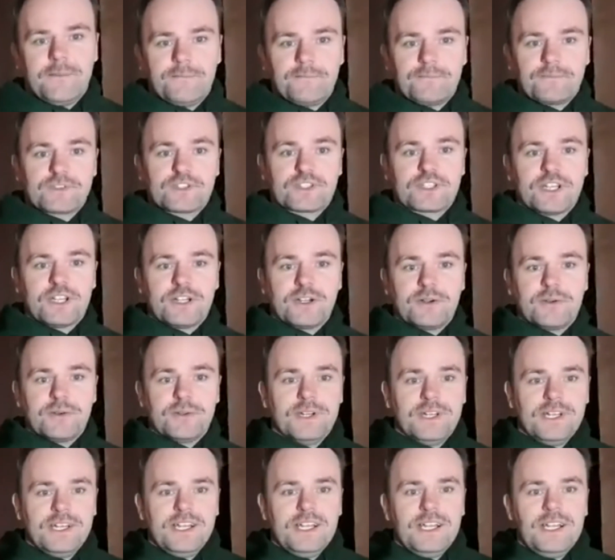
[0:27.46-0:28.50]
So
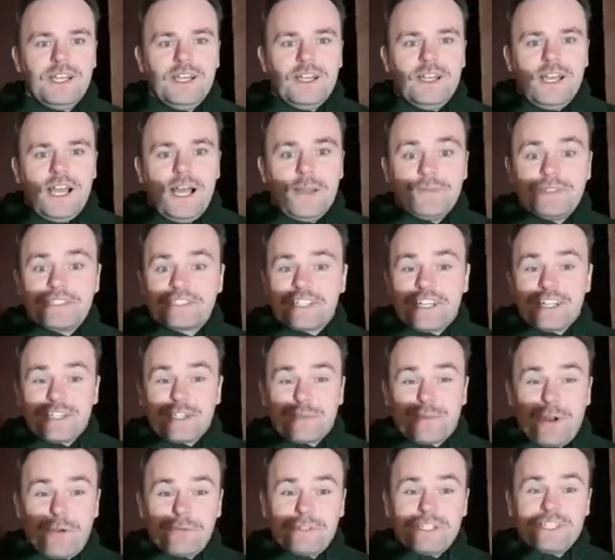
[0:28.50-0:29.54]
I'm inside the
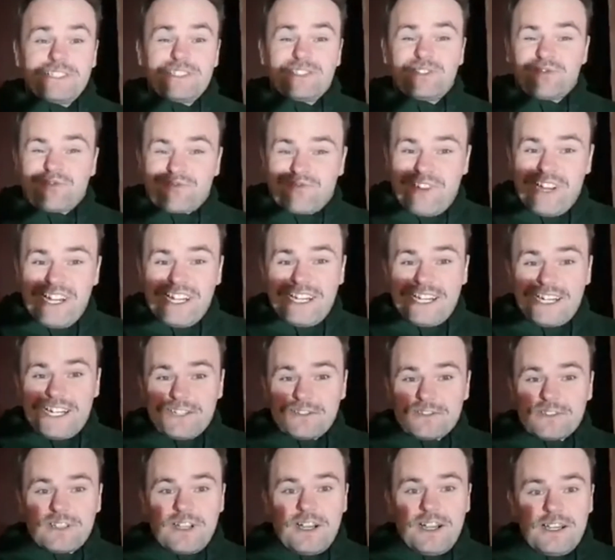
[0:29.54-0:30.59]
property because it's raining
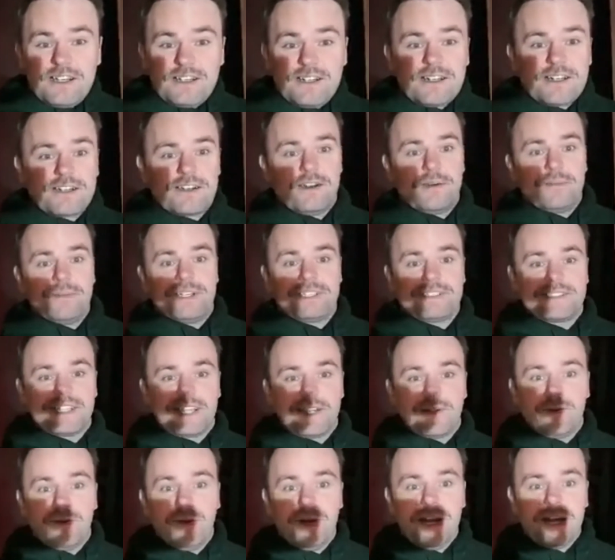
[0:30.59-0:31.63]
outside and I can't be asked to
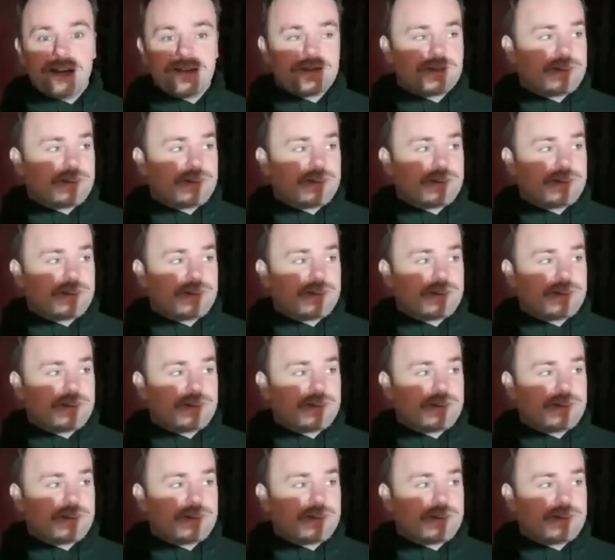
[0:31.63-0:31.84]
get wet.